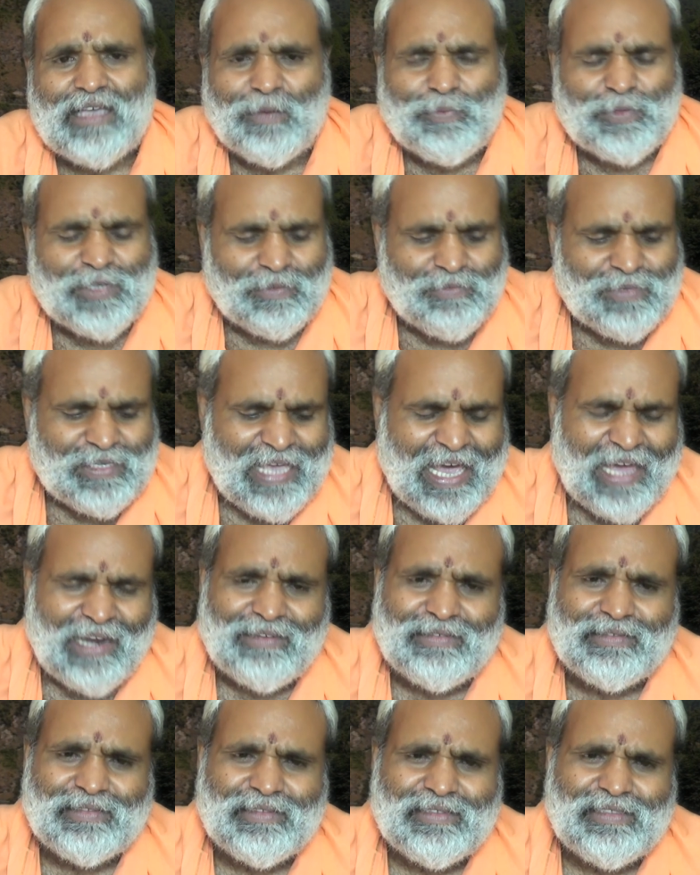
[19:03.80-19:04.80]

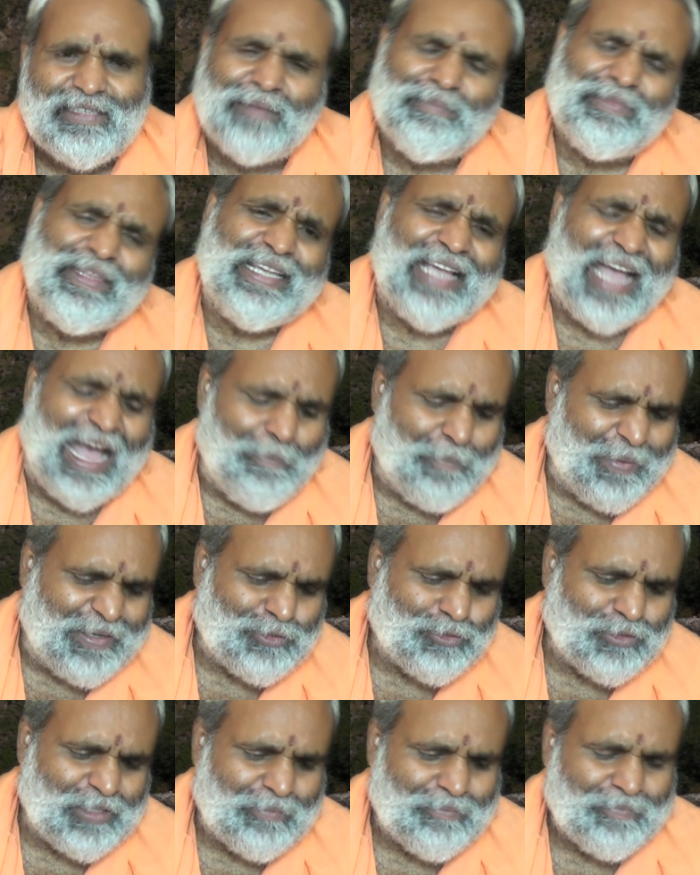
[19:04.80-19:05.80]
samsara. Something
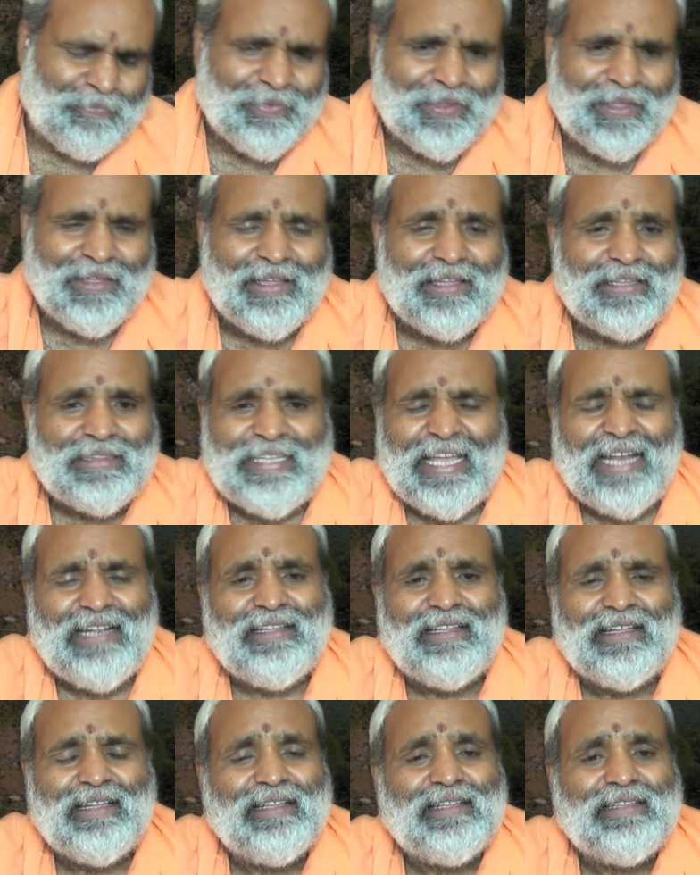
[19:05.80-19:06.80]
happens to them.
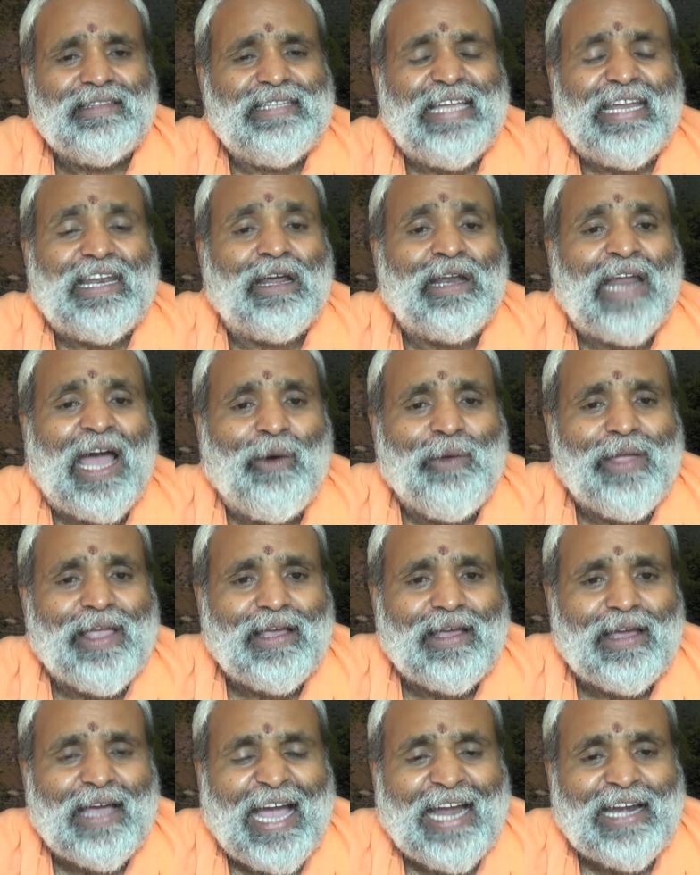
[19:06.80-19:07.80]
Then they run away
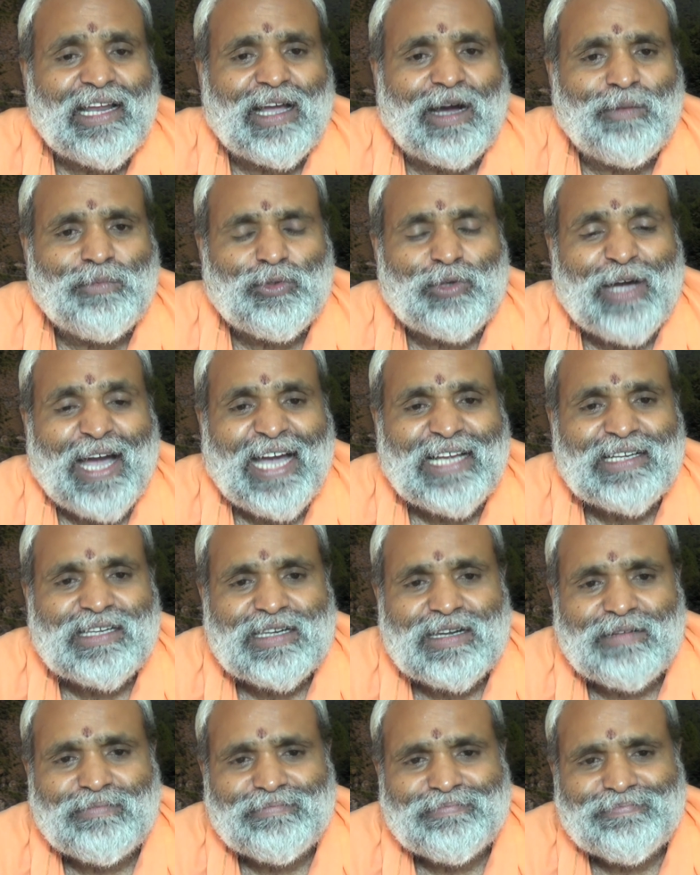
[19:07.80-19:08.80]
and come to
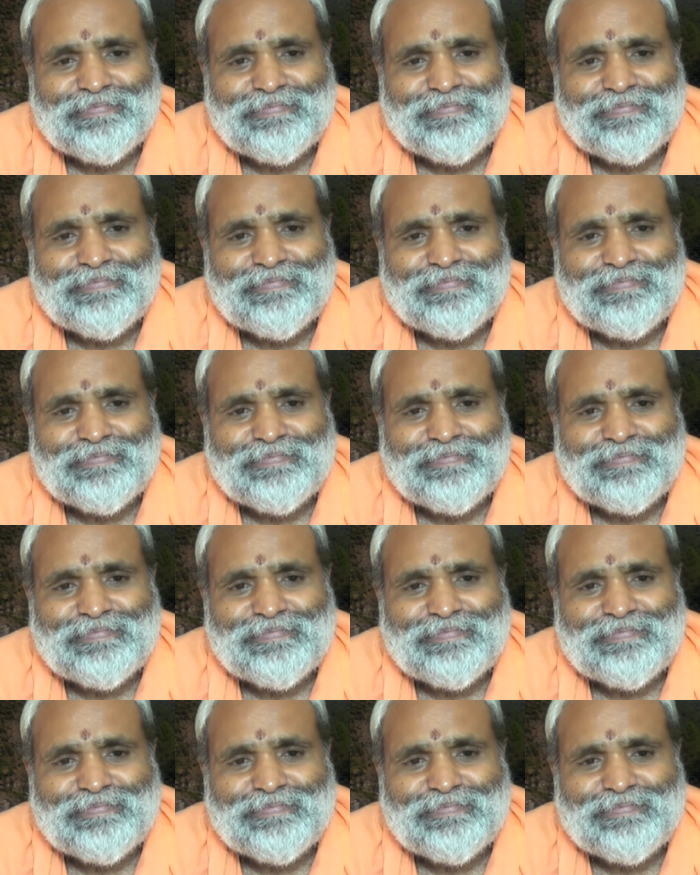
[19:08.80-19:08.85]
ashram.